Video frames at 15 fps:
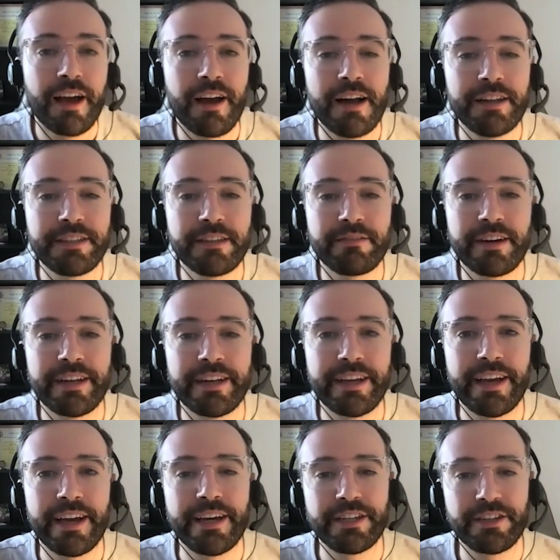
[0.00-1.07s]
content
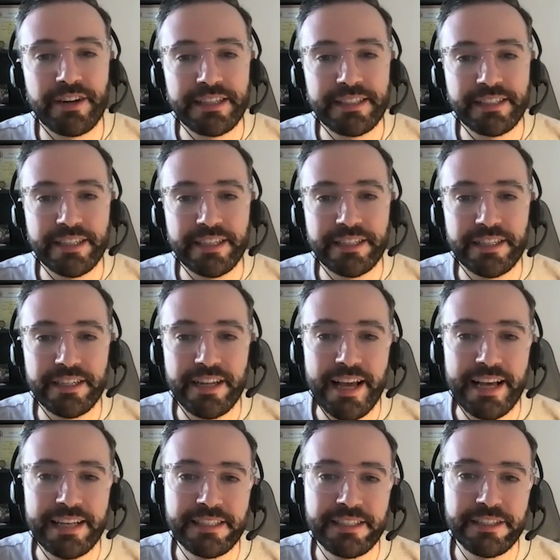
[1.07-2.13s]
writing, translation,
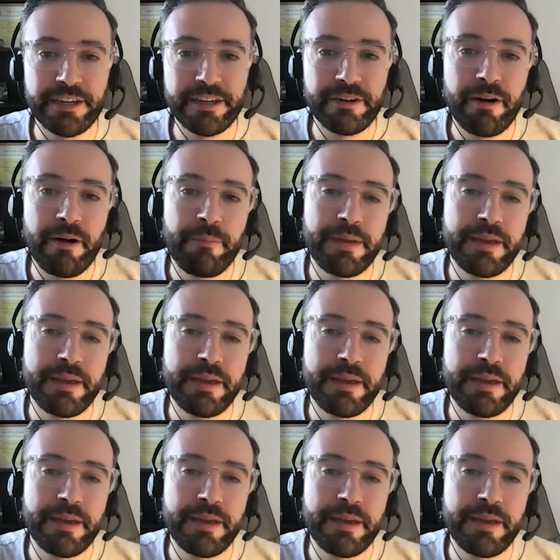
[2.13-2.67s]
SEO,